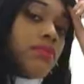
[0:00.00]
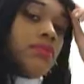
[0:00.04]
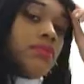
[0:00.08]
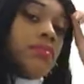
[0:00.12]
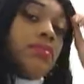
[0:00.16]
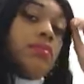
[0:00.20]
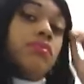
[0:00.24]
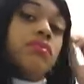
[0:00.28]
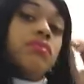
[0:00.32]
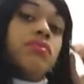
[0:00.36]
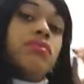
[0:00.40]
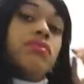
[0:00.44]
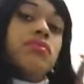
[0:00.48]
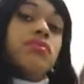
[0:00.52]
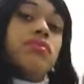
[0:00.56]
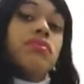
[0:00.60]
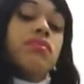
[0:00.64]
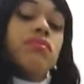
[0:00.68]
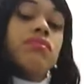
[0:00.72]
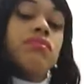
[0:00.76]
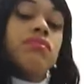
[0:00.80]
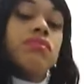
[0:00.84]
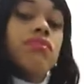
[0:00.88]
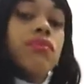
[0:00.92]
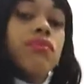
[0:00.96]

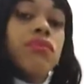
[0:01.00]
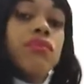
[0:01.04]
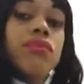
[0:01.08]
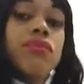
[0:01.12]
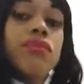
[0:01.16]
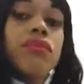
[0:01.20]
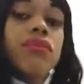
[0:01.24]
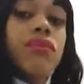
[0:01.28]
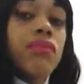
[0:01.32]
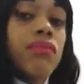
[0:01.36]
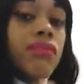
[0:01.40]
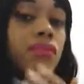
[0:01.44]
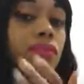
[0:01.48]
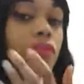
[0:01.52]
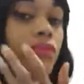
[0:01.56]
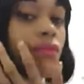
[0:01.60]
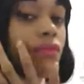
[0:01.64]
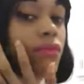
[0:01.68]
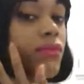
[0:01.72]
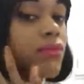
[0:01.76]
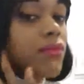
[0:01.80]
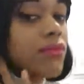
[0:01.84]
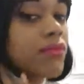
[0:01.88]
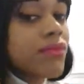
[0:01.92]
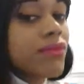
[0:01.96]

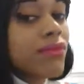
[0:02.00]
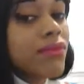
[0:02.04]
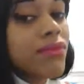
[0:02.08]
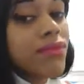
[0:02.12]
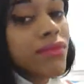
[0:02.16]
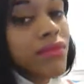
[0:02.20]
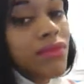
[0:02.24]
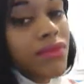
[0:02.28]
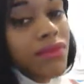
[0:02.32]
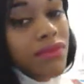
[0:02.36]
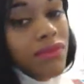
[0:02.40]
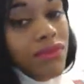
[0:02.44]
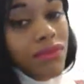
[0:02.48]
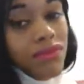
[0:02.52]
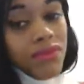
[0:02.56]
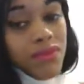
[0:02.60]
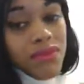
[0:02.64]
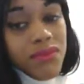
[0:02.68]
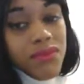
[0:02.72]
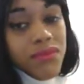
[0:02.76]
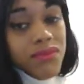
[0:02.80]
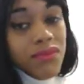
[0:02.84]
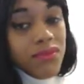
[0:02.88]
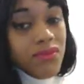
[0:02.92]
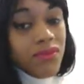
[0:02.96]
(no one is talking)